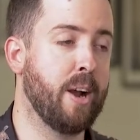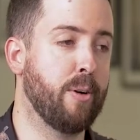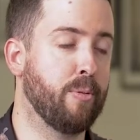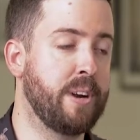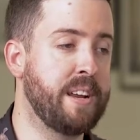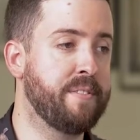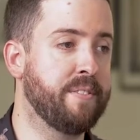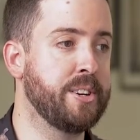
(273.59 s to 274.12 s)

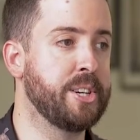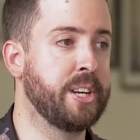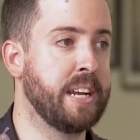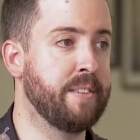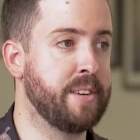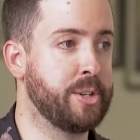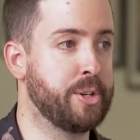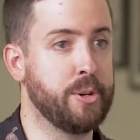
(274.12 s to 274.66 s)
Refreshing
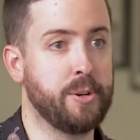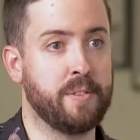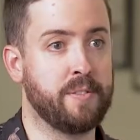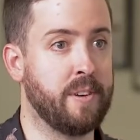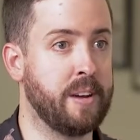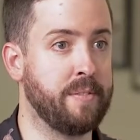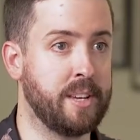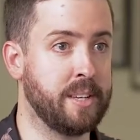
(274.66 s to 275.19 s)
every two to
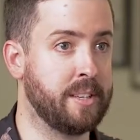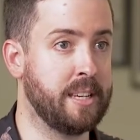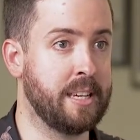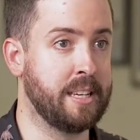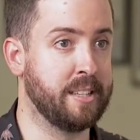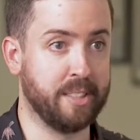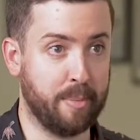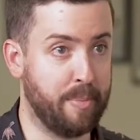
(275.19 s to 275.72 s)
five years
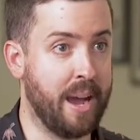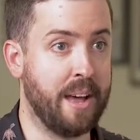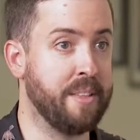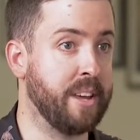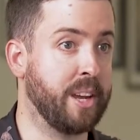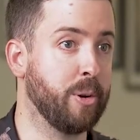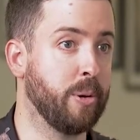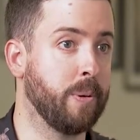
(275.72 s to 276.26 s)
isn't a bad
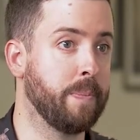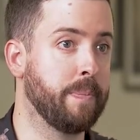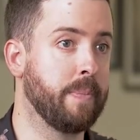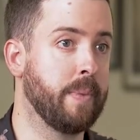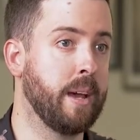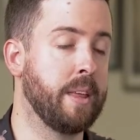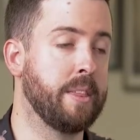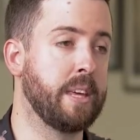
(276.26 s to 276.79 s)
thing at all.
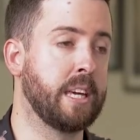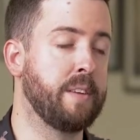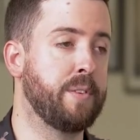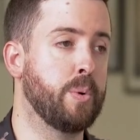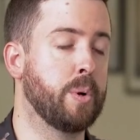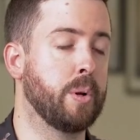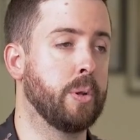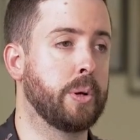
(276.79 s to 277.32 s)
I think if
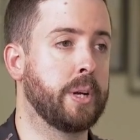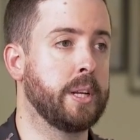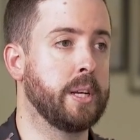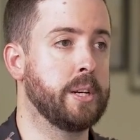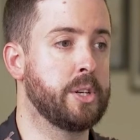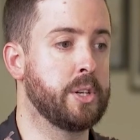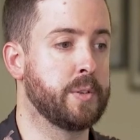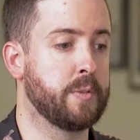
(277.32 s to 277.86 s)
you were to look at
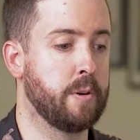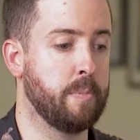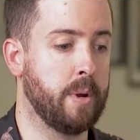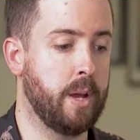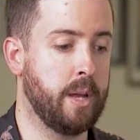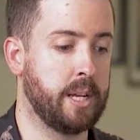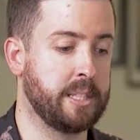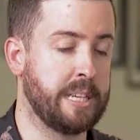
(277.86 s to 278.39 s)
it just from
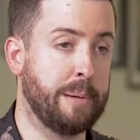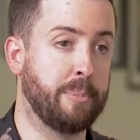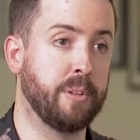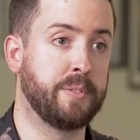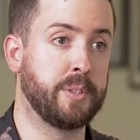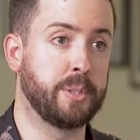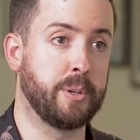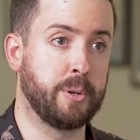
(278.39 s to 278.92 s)
an example
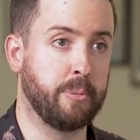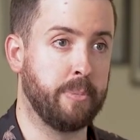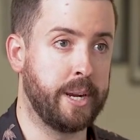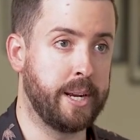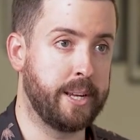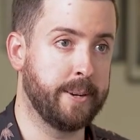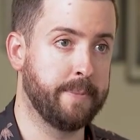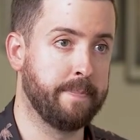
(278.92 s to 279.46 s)
of your social
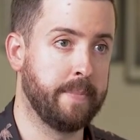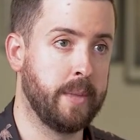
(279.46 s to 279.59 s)
media,